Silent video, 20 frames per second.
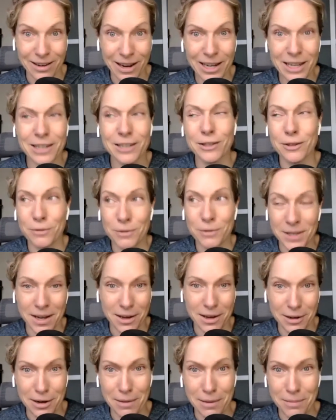I could use a
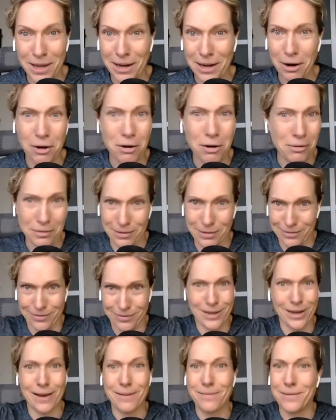hug. I'm like, oh,
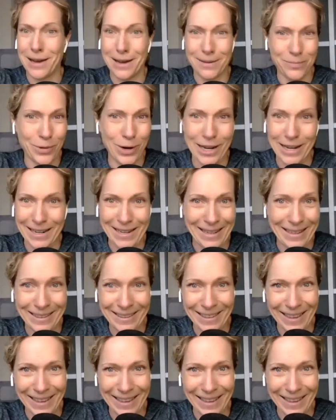come on, bring it in.